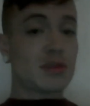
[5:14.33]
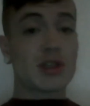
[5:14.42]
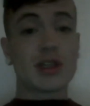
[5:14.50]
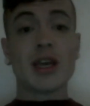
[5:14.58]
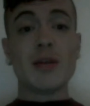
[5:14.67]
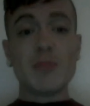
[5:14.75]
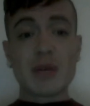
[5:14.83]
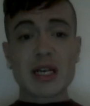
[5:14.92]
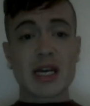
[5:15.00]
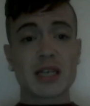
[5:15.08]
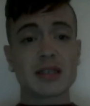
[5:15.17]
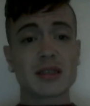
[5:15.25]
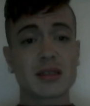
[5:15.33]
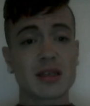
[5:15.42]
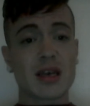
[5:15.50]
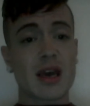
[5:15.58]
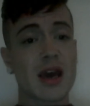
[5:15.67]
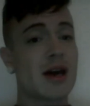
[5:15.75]
10
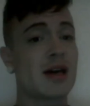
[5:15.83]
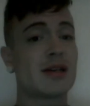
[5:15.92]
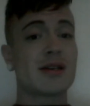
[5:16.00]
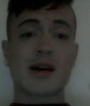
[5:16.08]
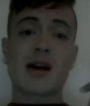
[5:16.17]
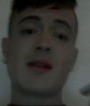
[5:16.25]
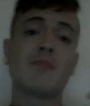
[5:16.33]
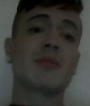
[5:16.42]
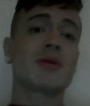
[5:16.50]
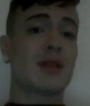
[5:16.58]
minutes, and I'm